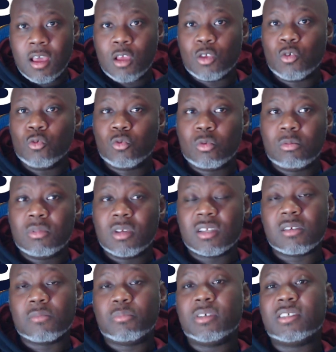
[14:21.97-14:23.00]
YouTube
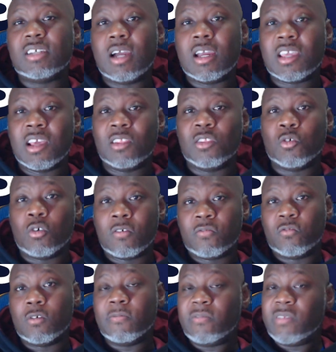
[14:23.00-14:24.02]
doesn't push out your long
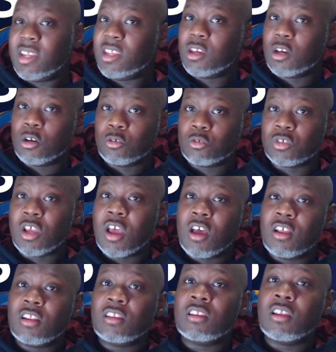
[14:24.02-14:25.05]
form videos.
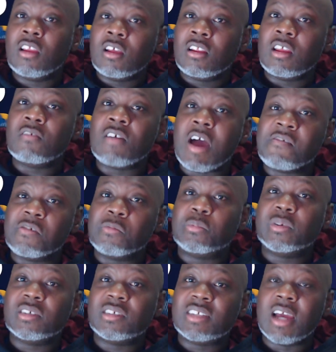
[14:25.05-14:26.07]
They rather
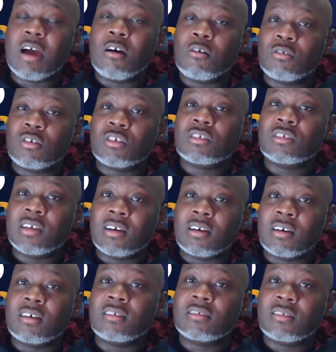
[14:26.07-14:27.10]
push out
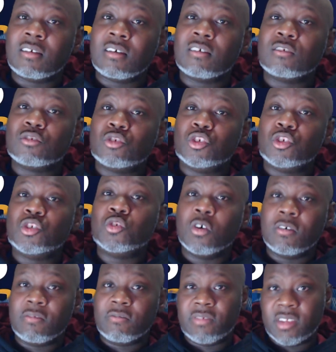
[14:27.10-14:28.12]
your short
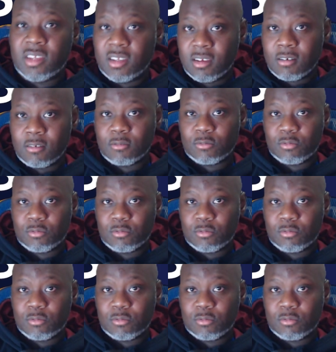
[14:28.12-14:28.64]
videos.